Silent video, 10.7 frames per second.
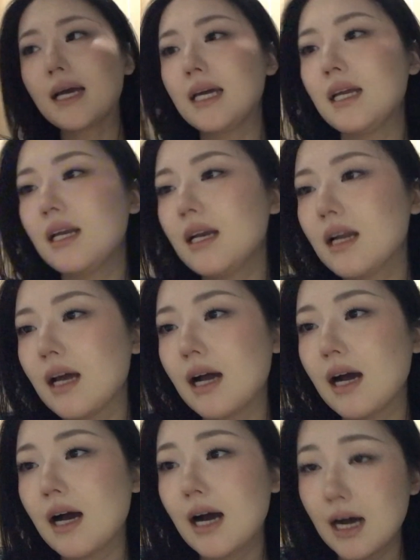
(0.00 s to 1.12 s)
in
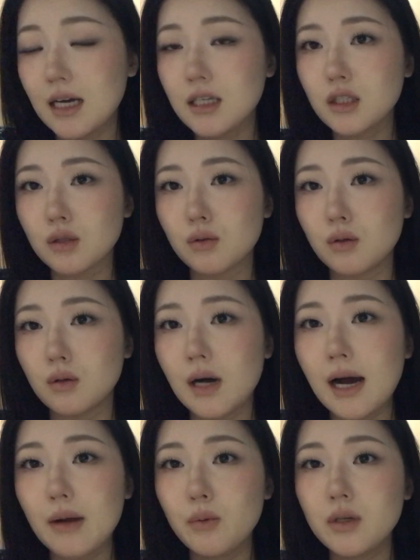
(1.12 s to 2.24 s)
high school,
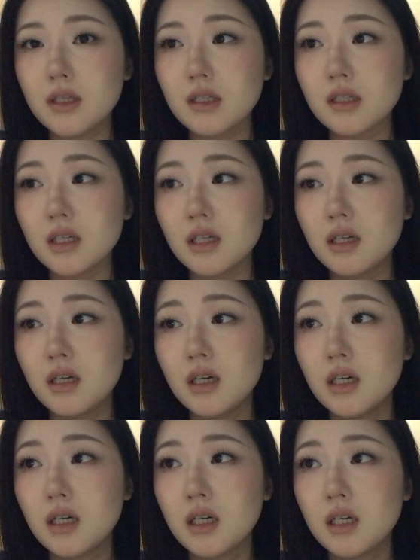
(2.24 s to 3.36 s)
I was
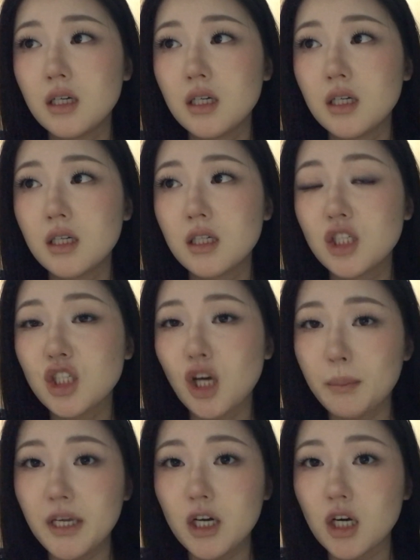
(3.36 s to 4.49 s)

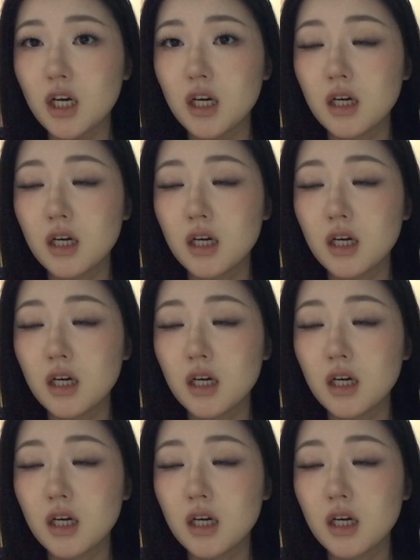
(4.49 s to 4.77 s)
chubbier.